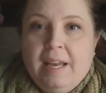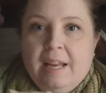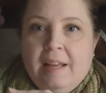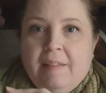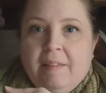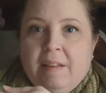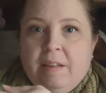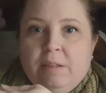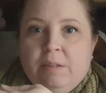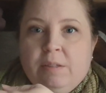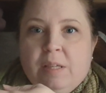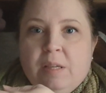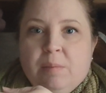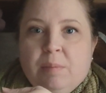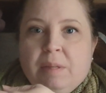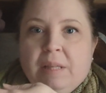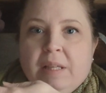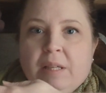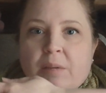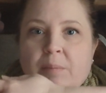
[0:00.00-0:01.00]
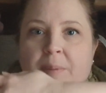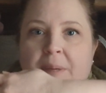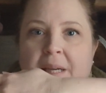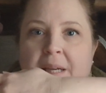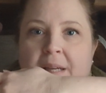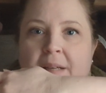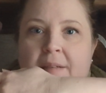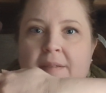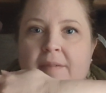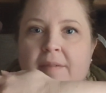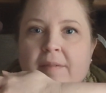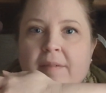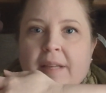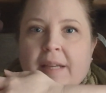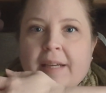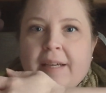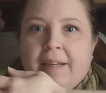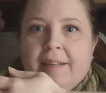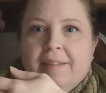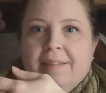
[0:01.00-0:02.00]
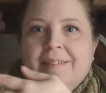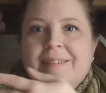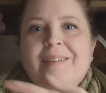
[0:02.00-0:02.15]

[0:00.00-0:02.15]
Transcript: and then you seam a little bit like